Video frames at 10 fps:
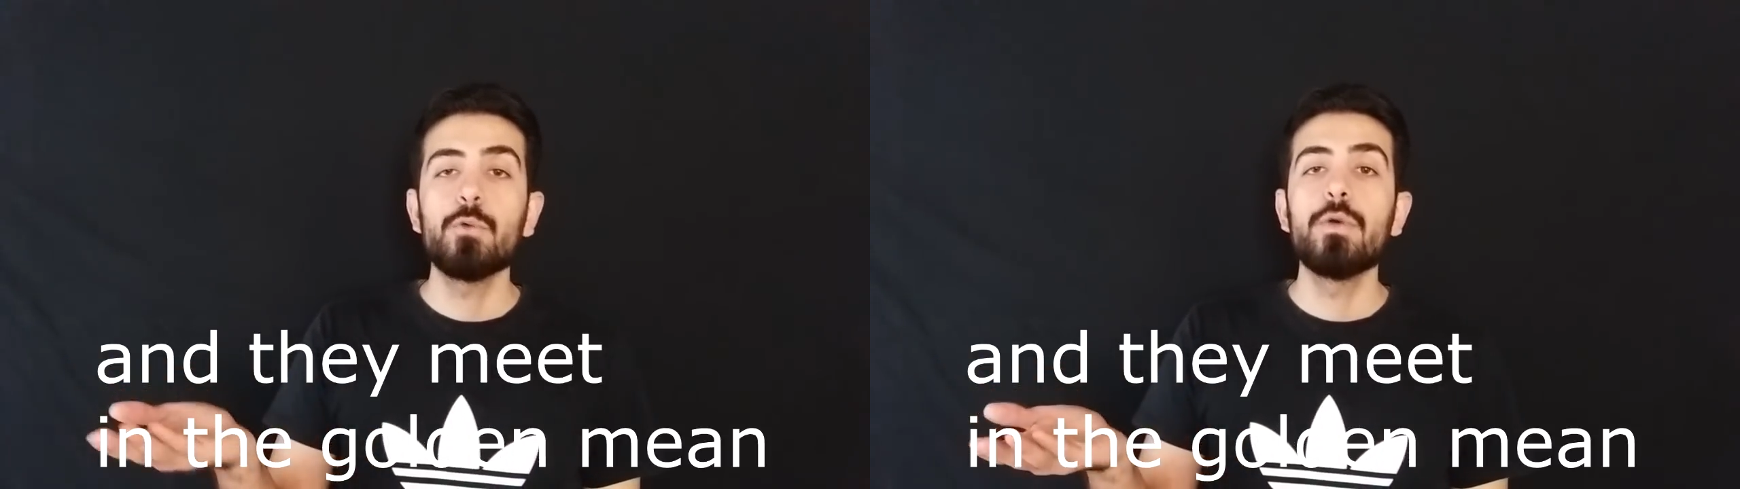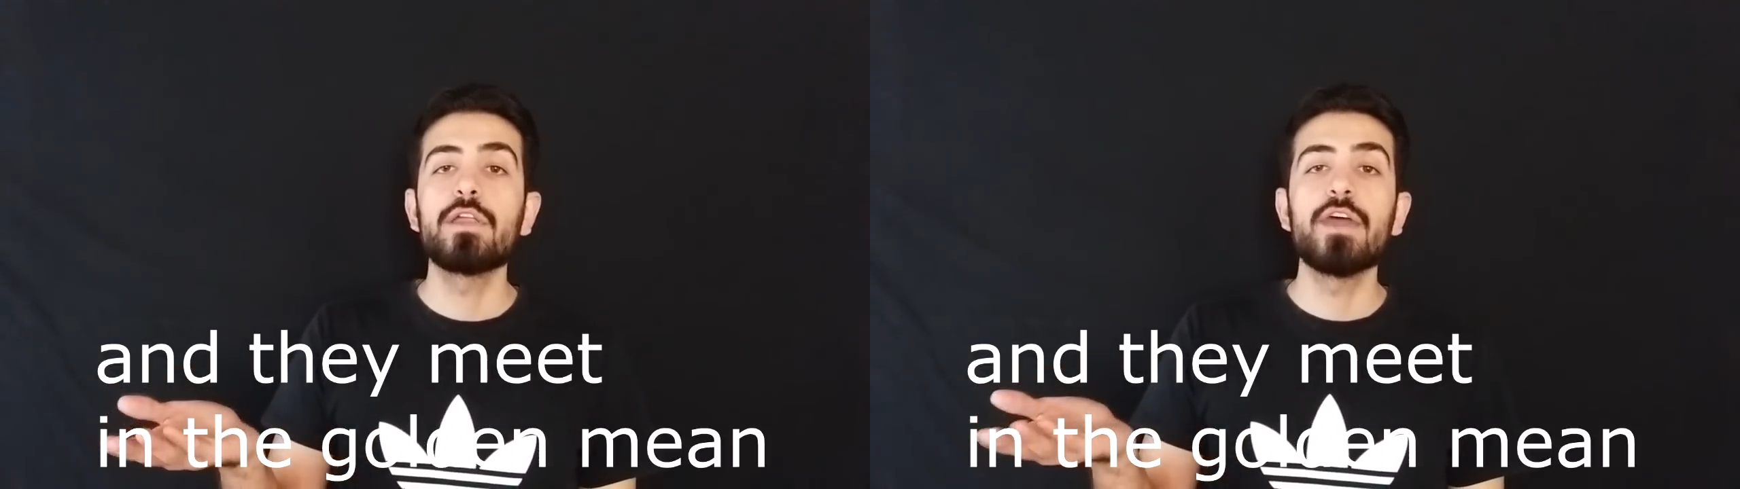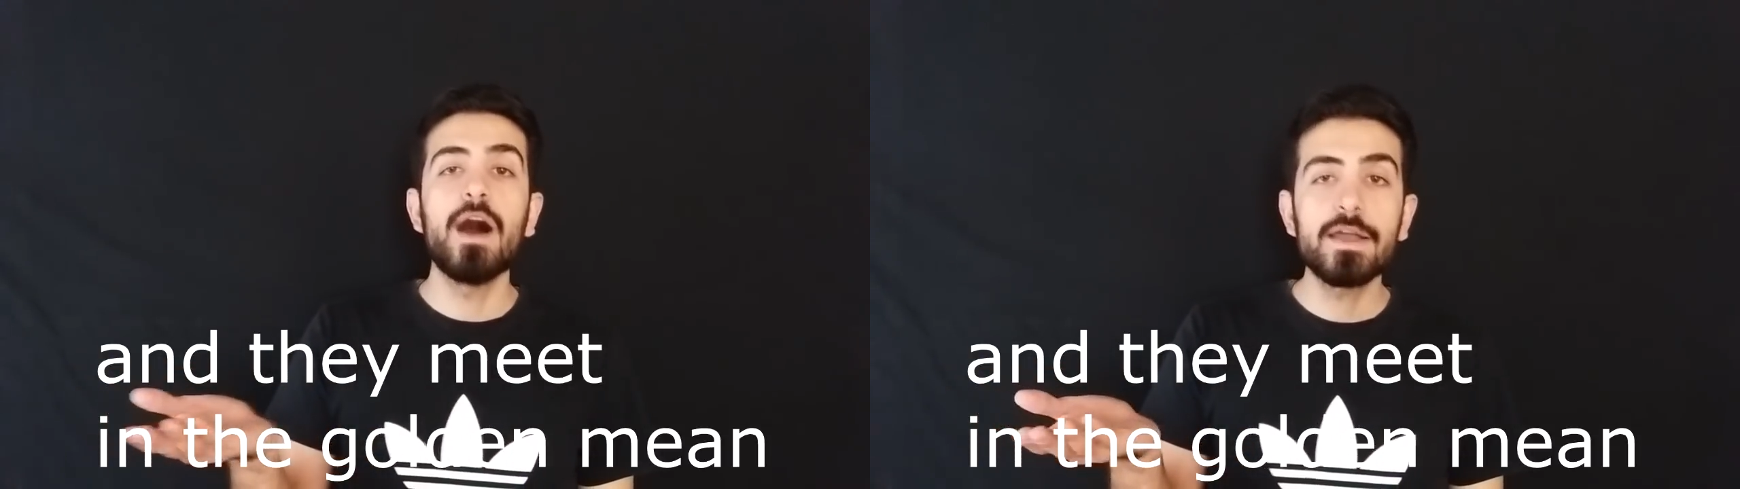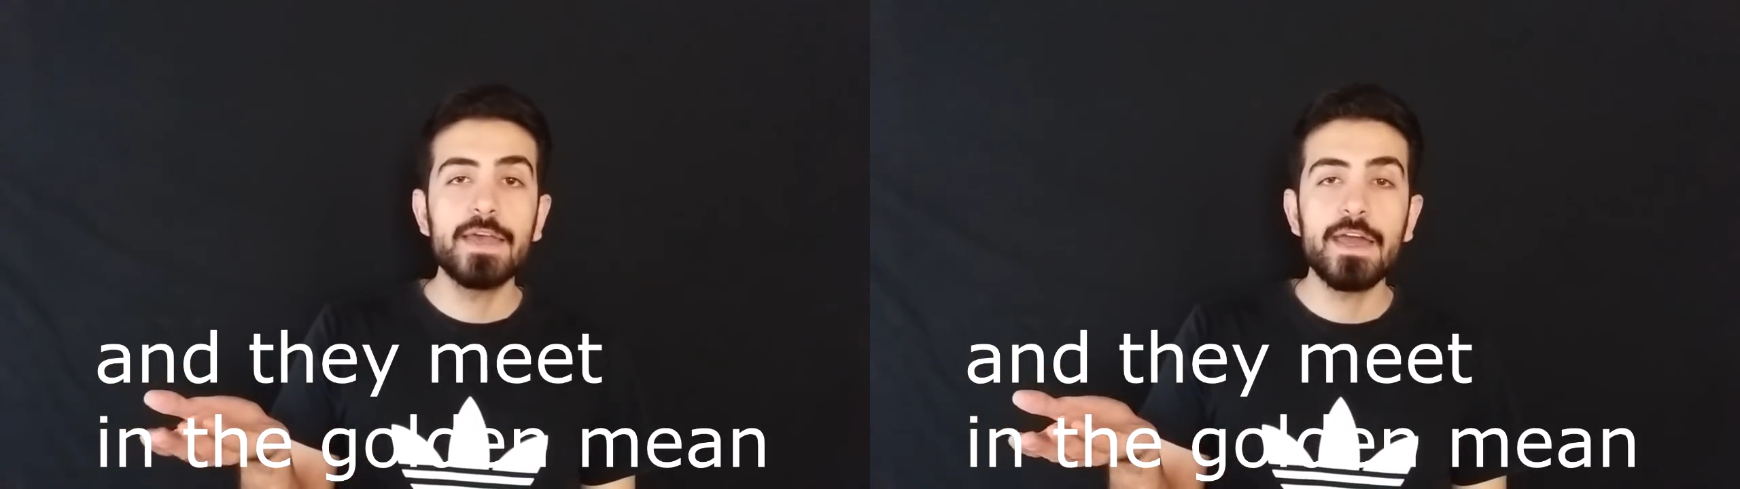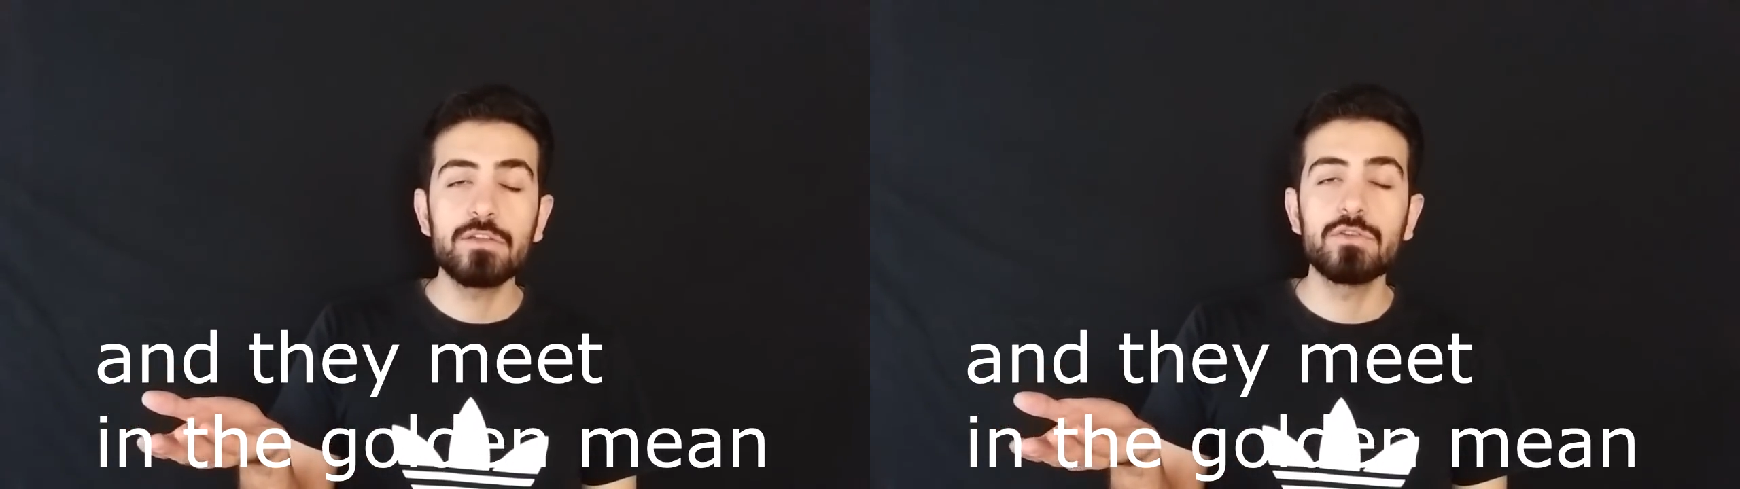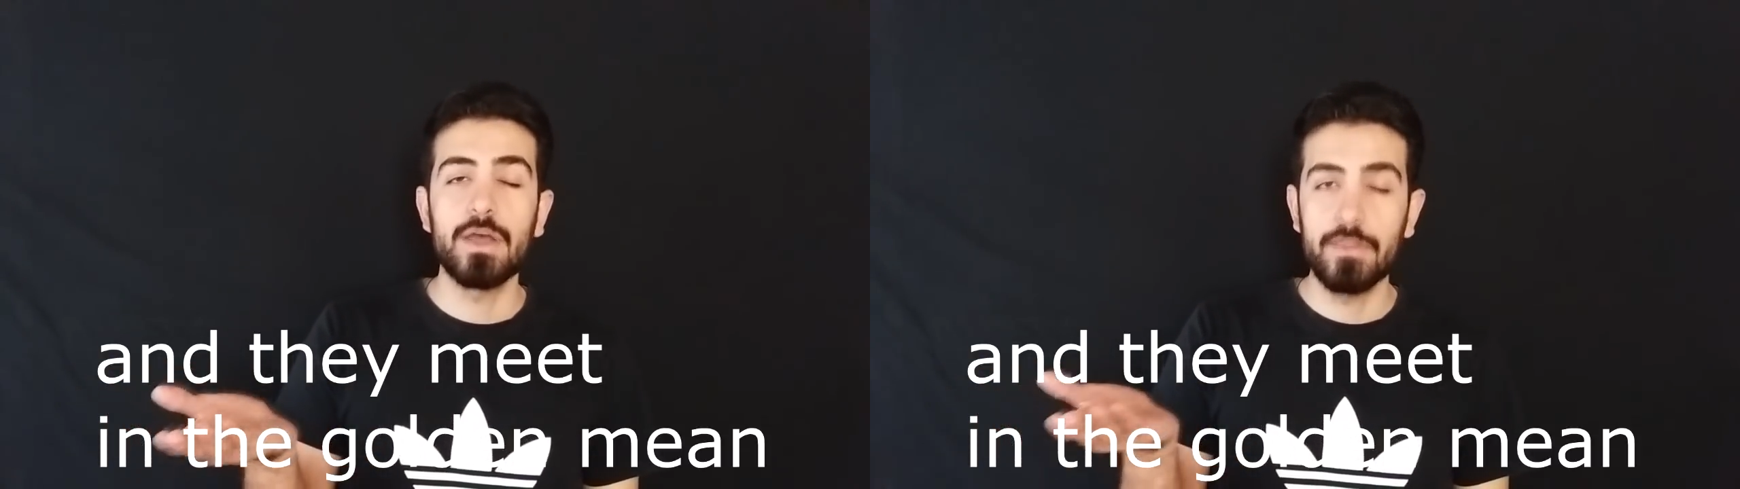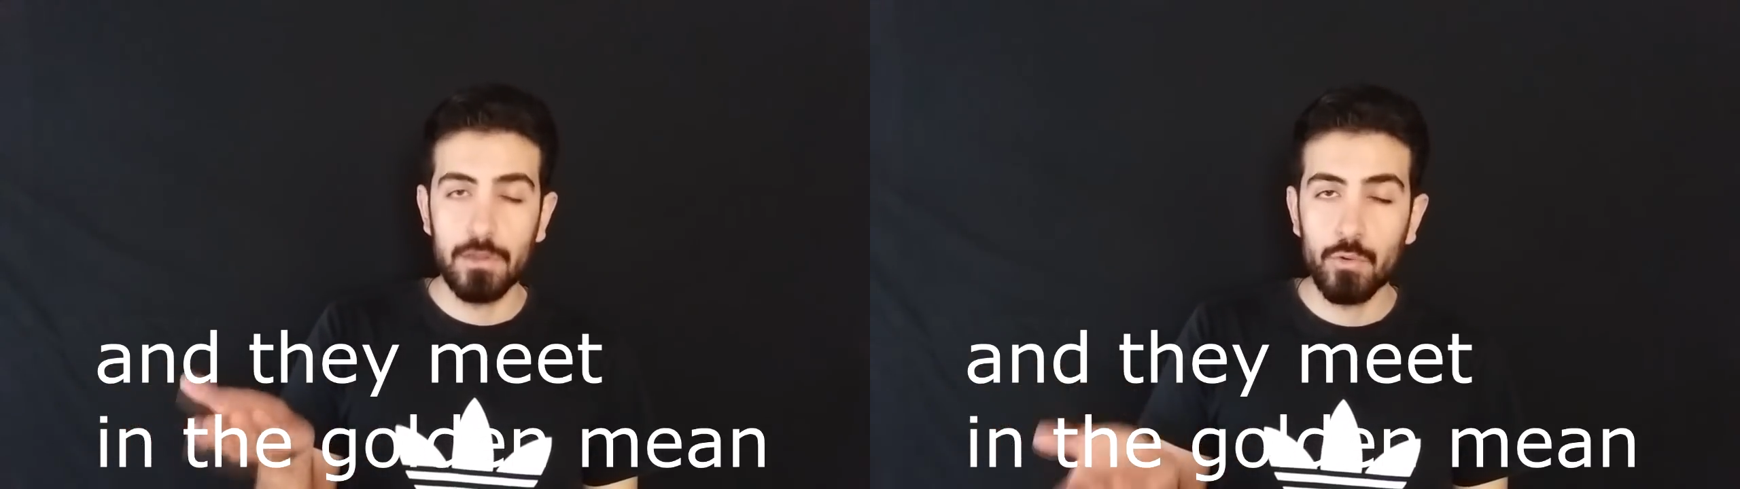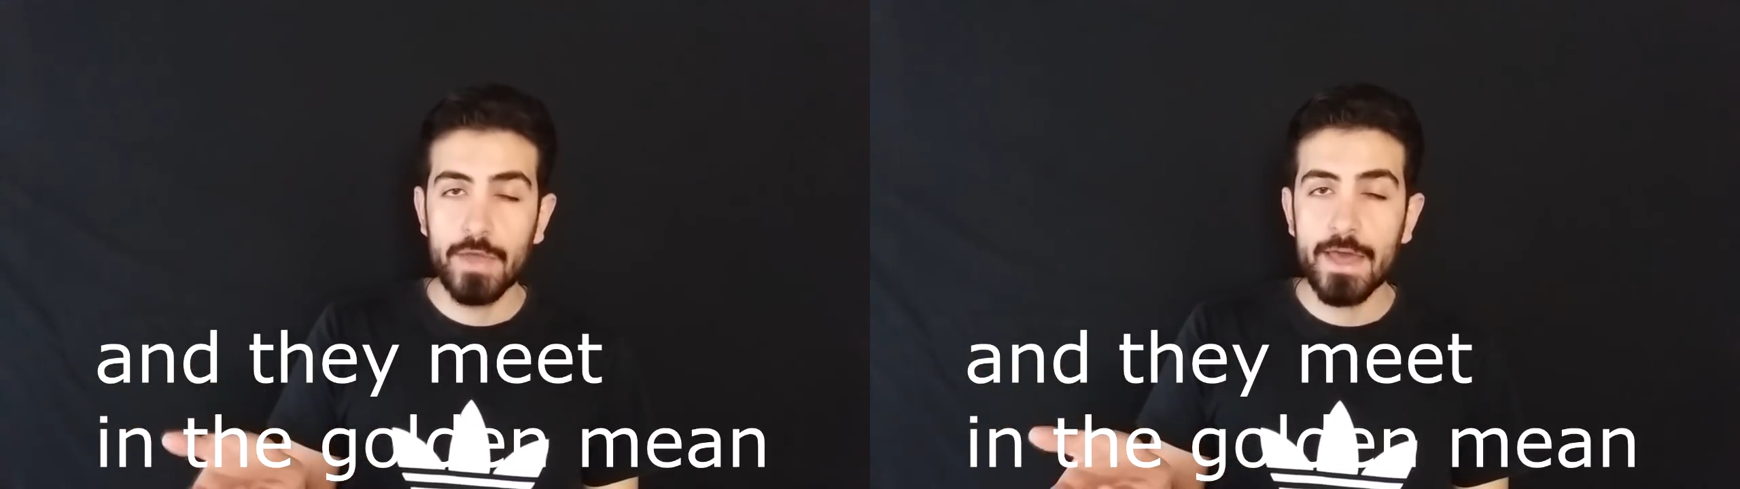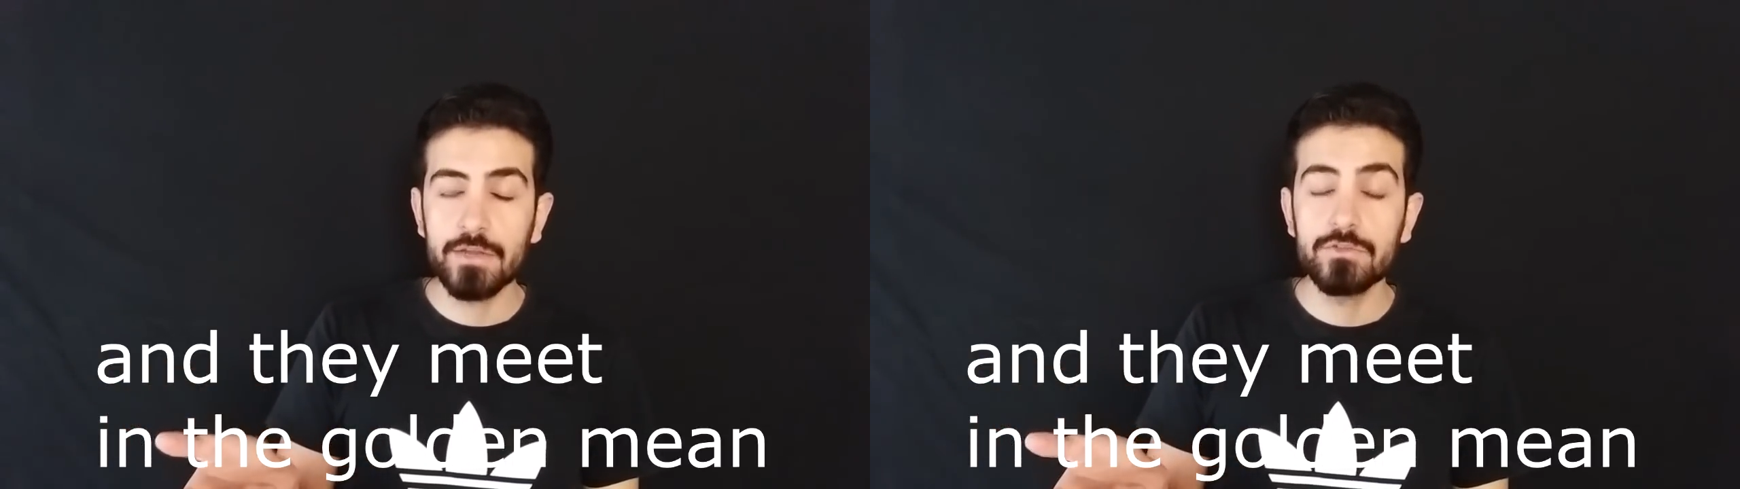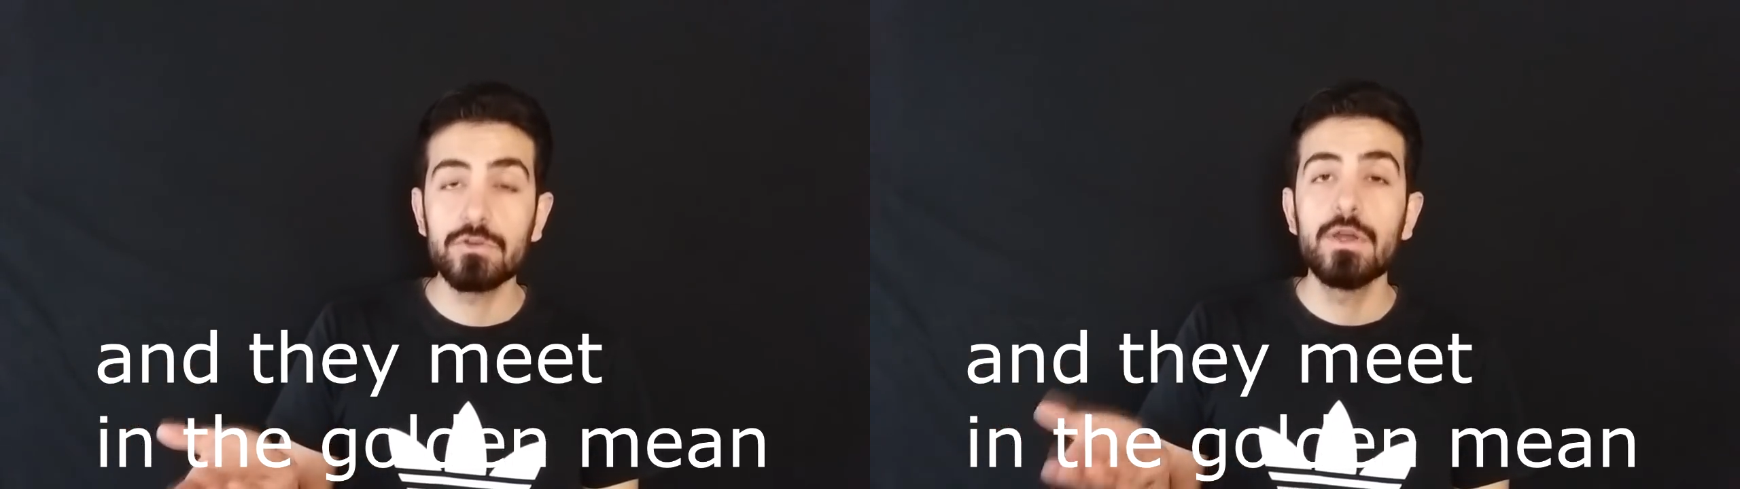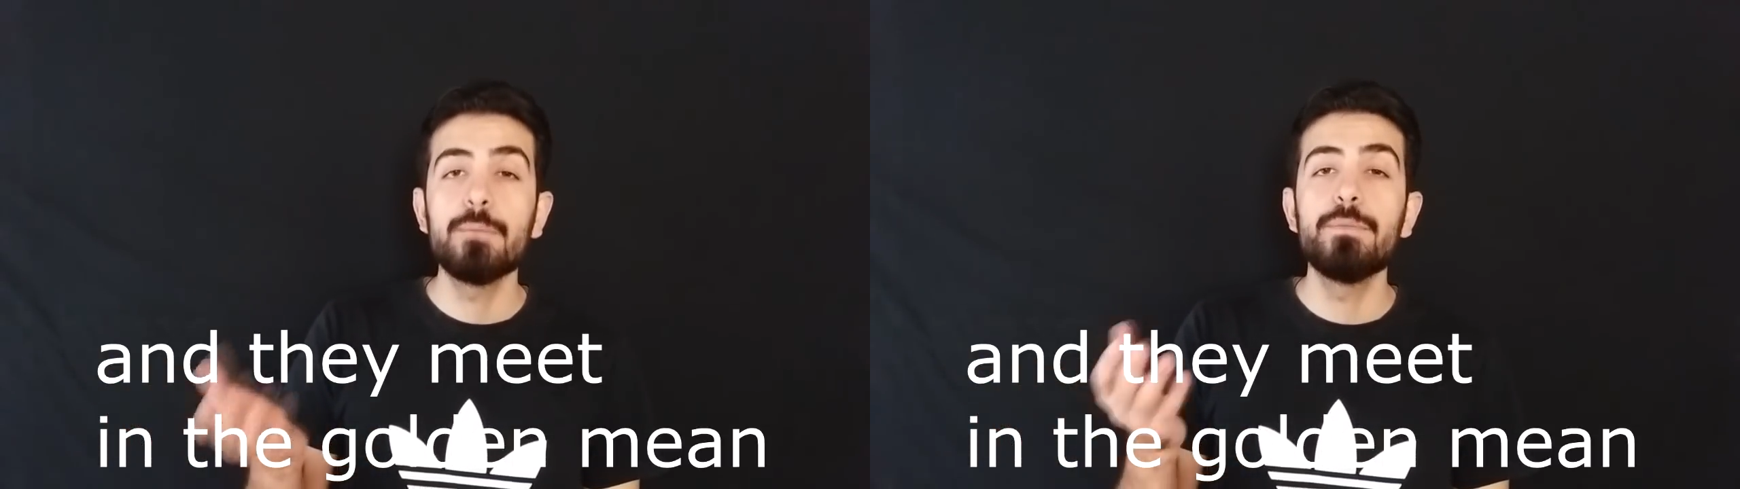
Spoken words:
where the high character and the low character